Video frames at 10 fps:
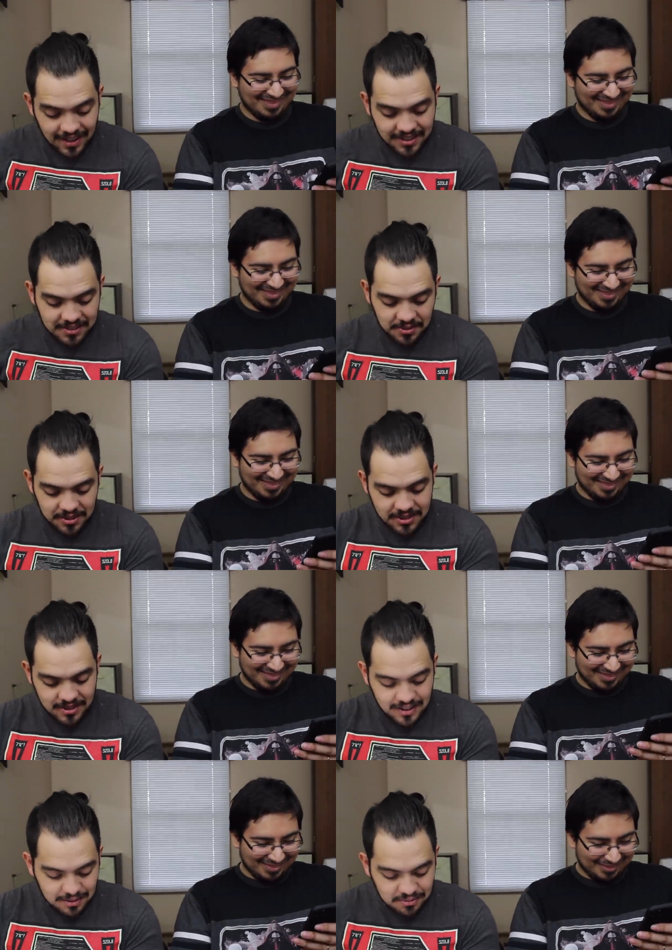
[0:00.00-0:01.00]
Speaker 1: Next
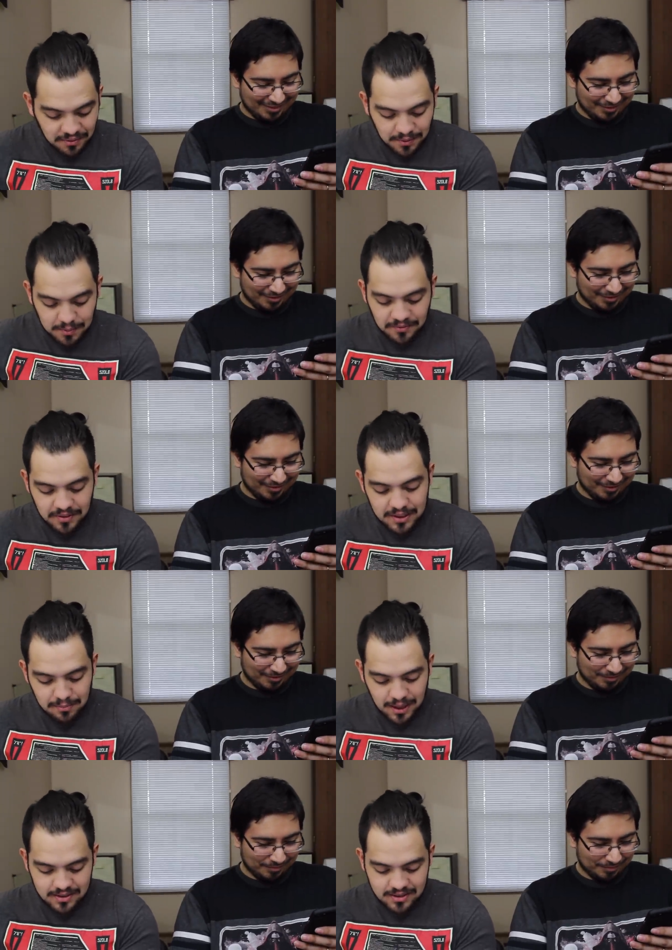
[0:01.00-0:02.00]
question comes from Vid
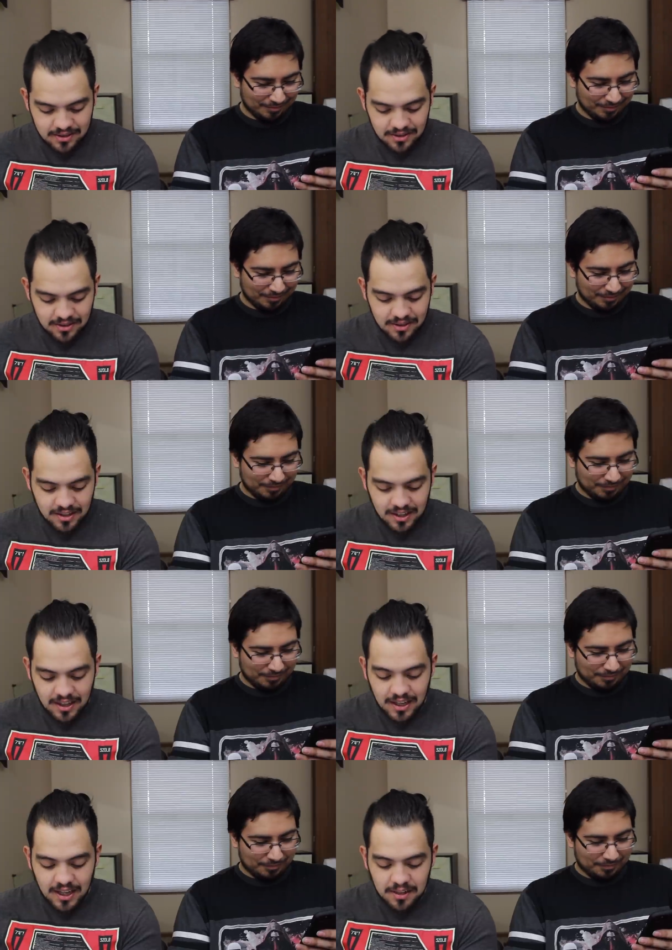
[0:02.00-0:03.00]
Monster.
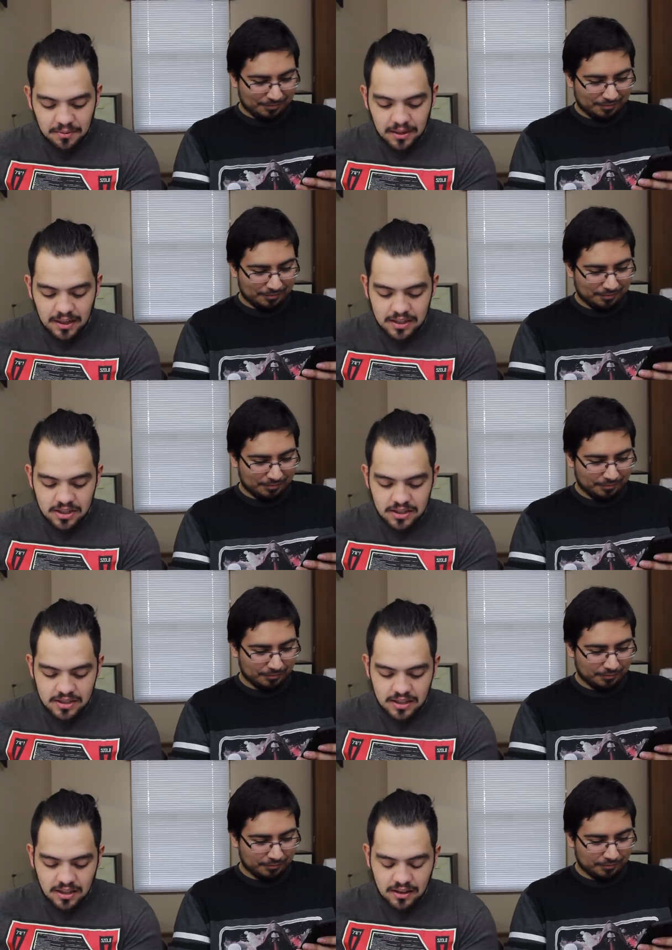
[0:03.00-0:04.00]
In relation
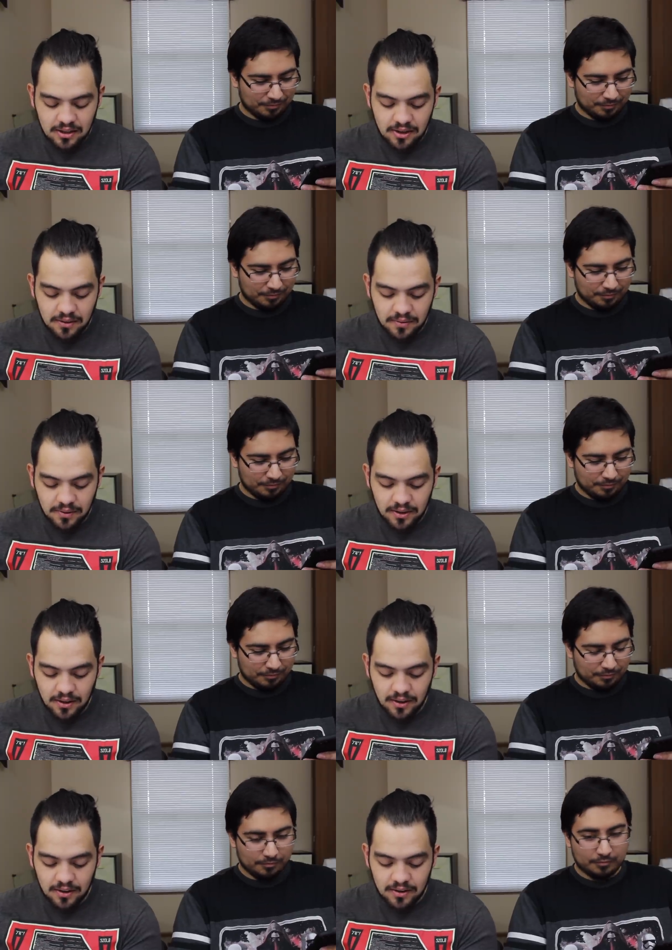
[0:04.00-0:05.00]
to the 30 foot
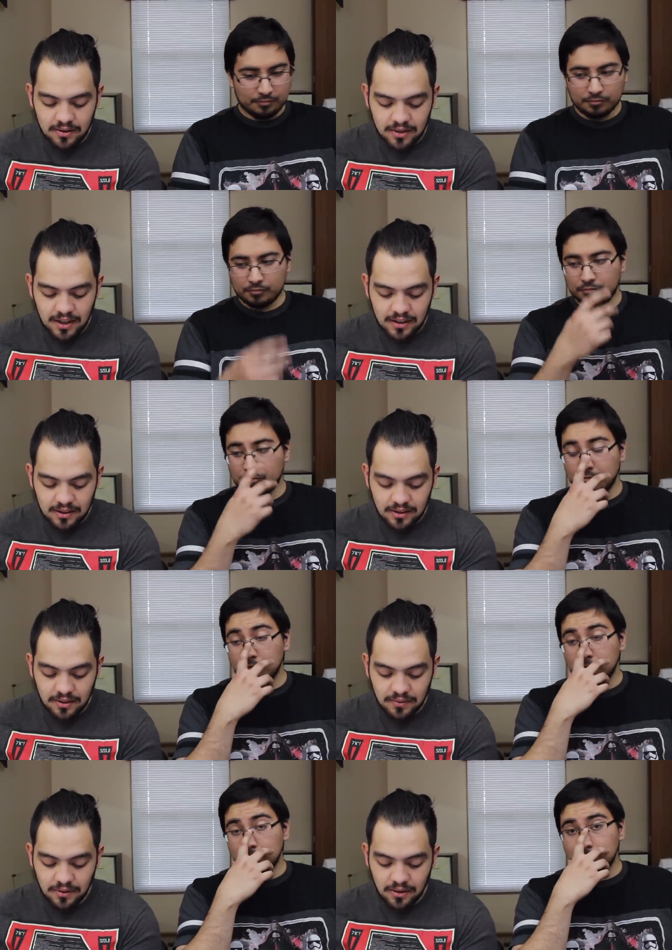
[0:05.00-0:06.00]
a
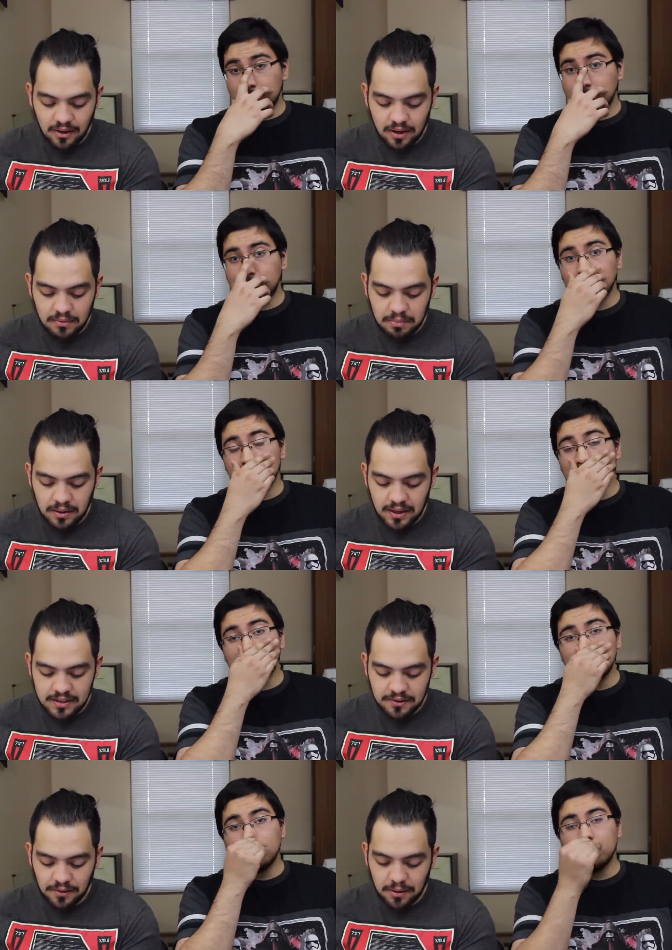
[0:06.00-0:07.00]
30 foot long
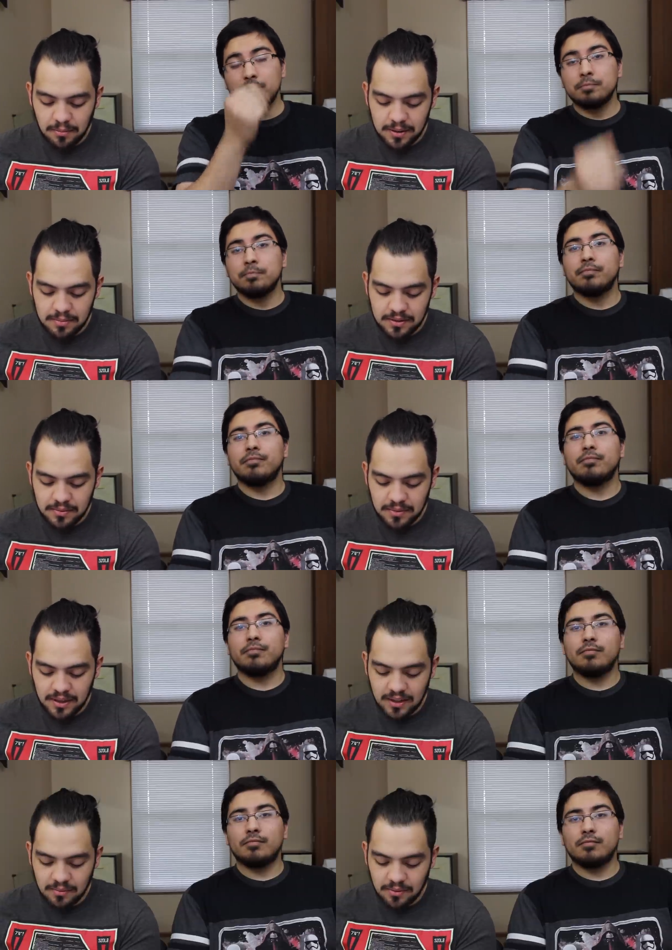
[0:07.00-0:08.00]
place firmly
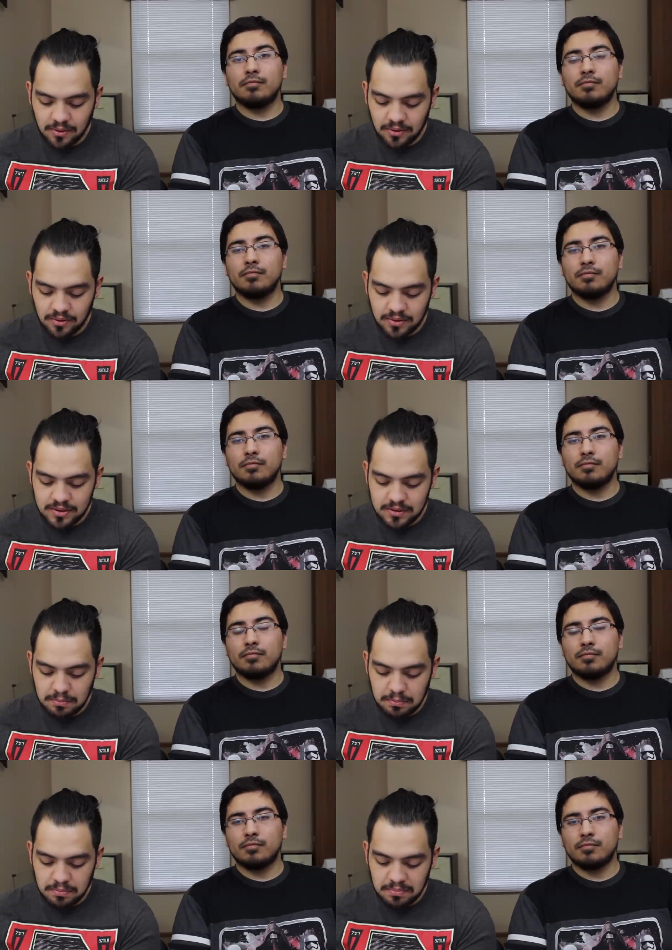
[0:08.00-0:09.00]
between Rogal Dorn's
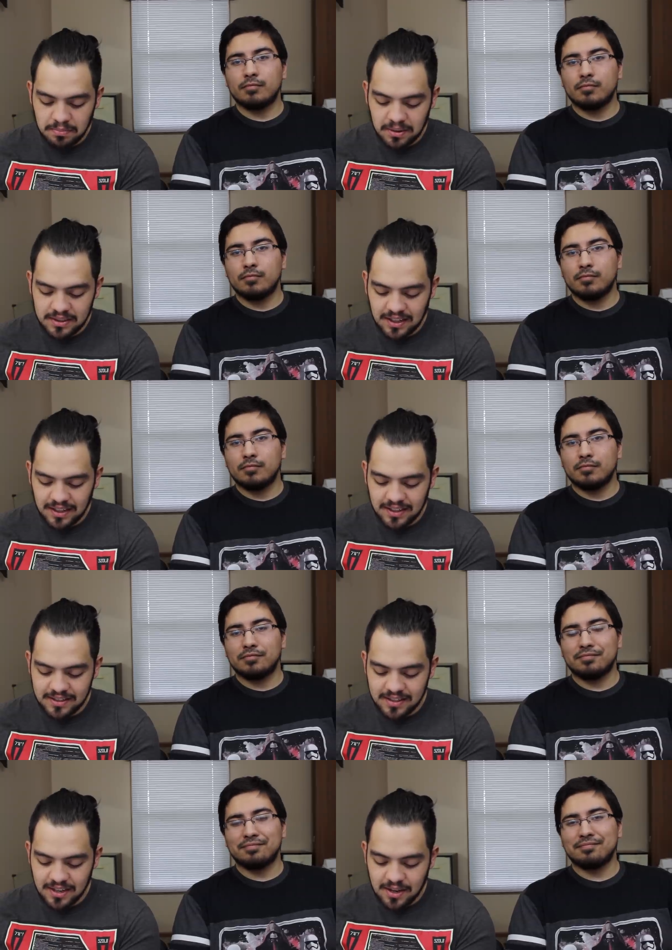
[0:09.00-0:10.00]

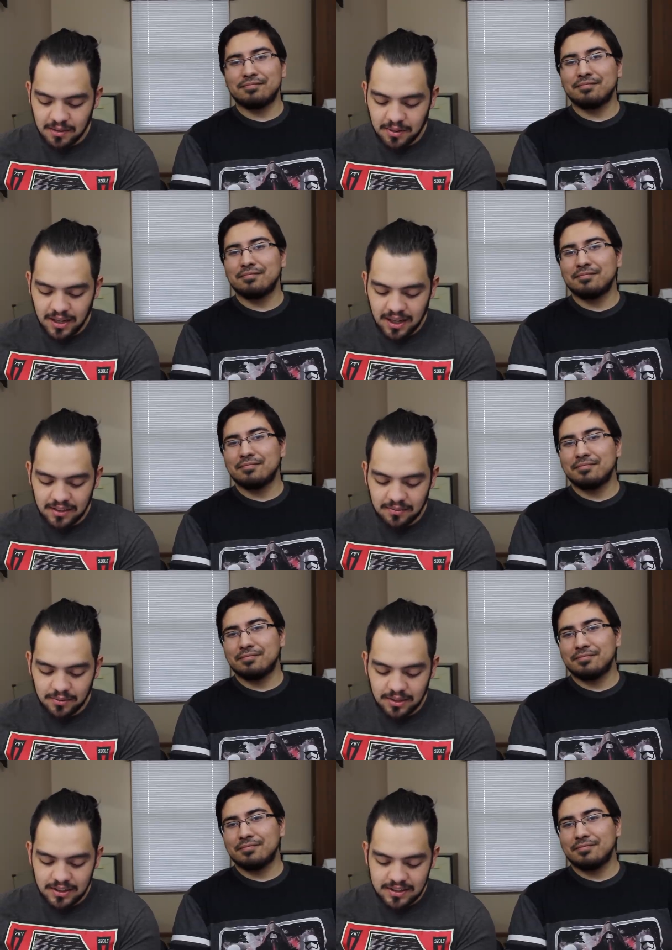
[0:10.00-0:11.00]
buttocks. What kind of
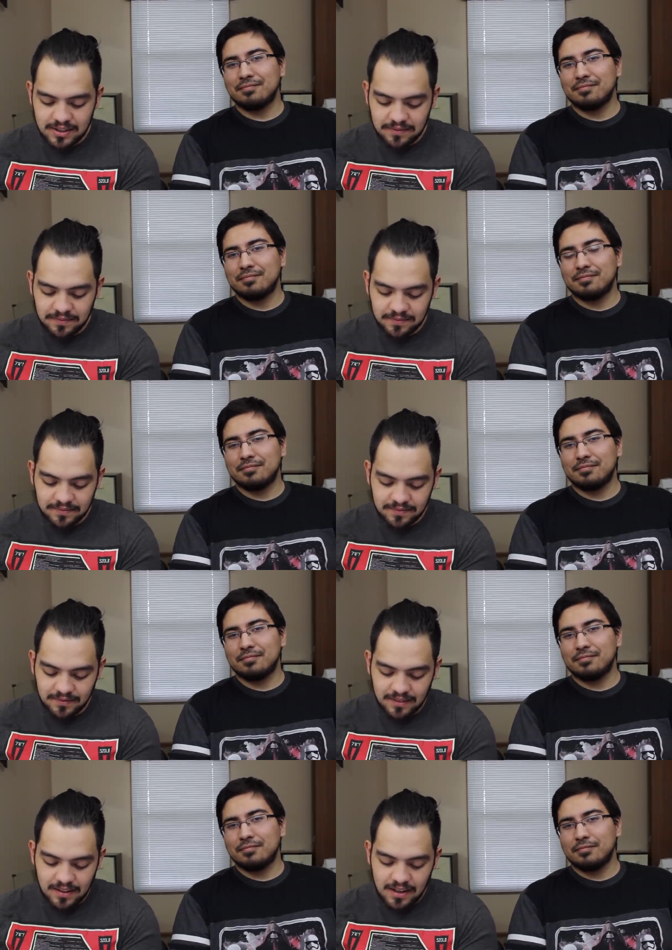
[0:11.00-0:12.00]
wood is it?
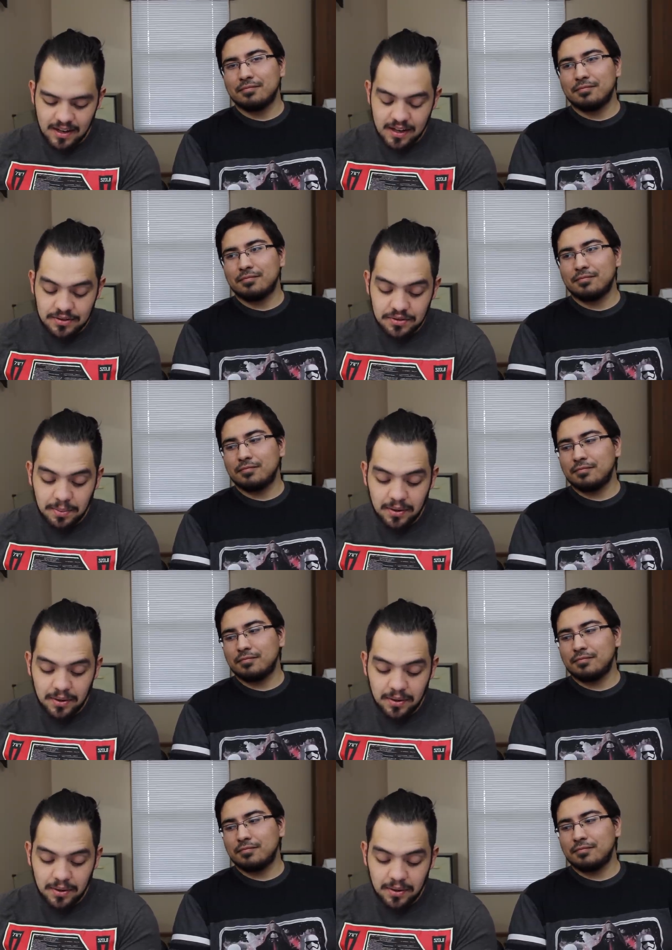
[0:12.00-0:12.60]
So